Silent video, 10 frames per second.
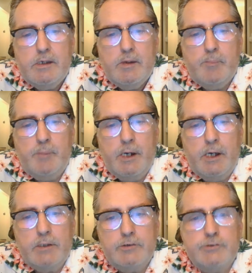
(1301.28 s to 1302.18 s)

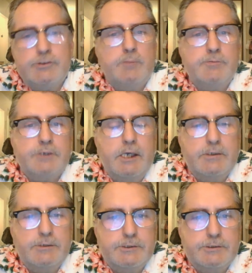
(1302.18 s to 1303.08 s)
But to some
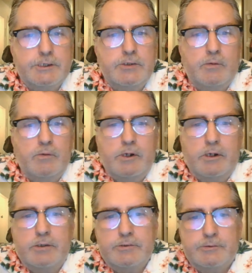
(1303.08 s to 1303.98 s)
scientists, they know what it
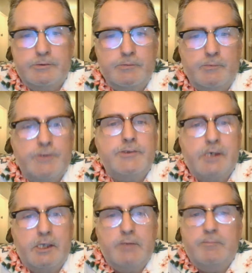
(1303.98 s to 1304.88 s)
is, what the
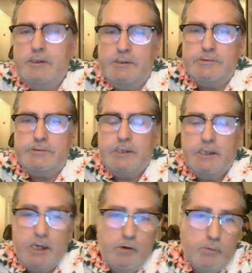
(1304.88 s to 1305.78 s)
element is,
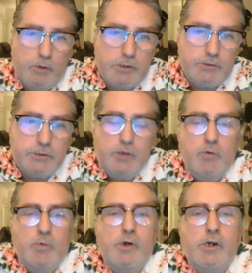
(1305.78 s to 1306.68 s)
how it works,
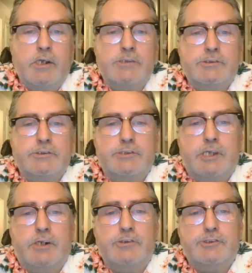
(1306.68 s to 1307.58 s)
where it gets its
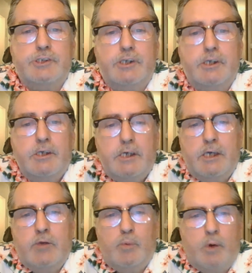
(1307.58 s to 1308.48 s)
energy,
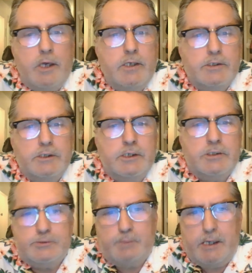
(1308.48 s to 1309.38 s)
and why it
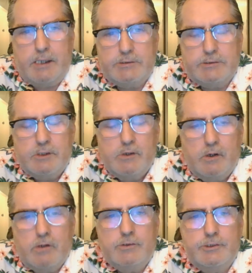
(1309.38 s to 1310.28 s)
expands.
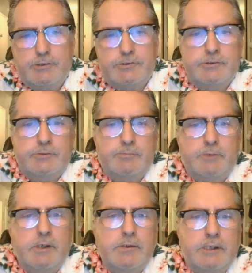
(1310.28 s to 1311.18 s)
All this is in
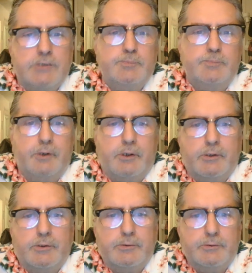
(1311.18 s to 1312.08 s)
my next book,
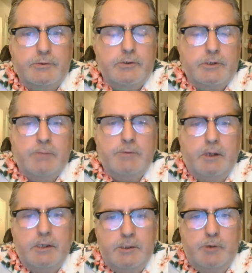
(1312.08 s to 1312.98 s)
coming
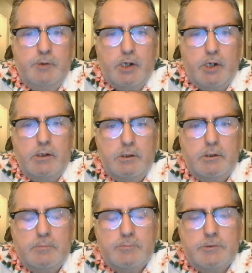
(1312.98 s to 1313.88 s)
out, ebook.
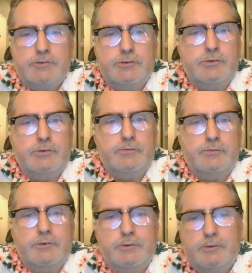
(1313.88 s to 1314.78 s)
Not sure of
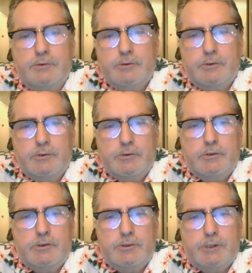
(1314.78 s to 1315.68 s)
the
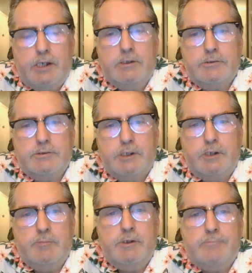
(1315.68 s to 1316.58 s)
title it's going
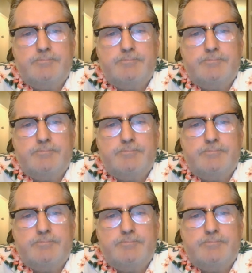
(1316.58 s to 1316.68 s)
to be,